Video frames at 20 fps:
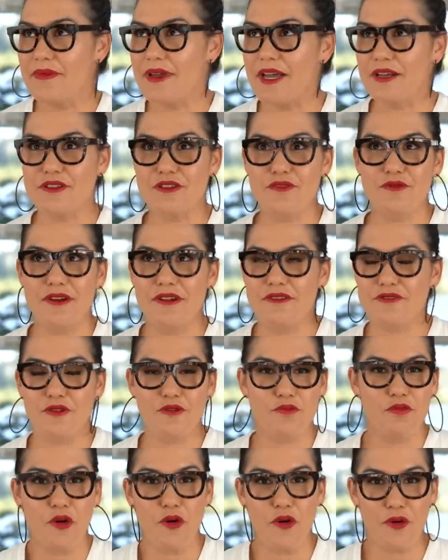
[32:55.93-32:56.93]
Elsewhere, it's
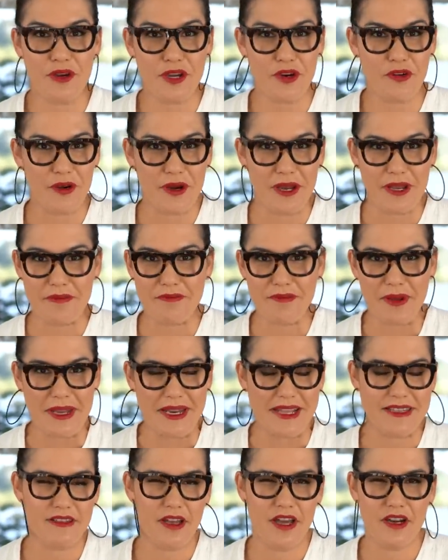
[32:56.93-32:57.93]
called pouring cream,
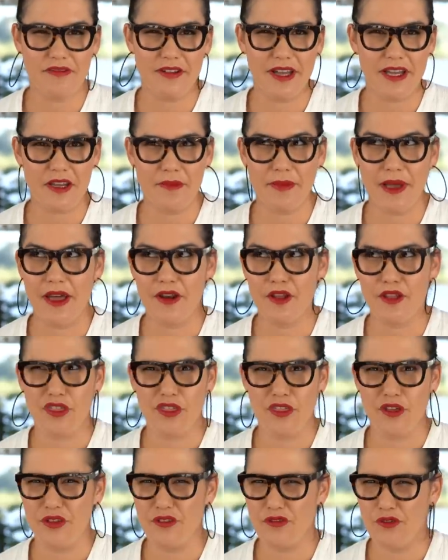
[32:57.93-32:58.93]
but it's kind of like about a
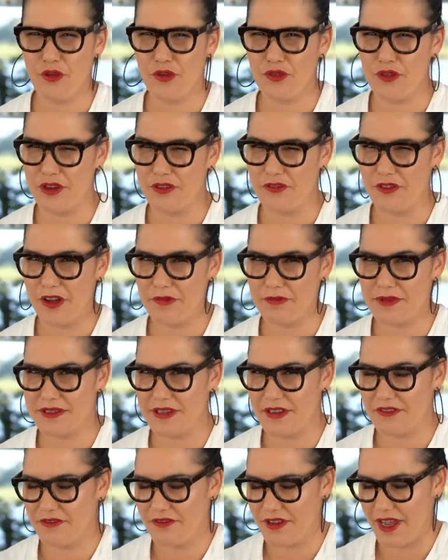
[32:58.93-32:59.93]
34,
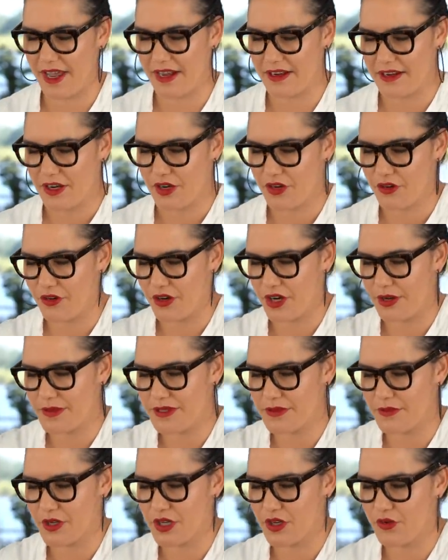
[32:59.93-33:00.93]
35% fat cream
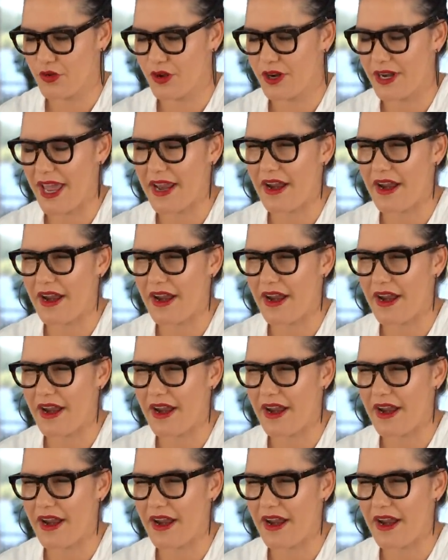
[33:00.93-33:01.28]
is what you want.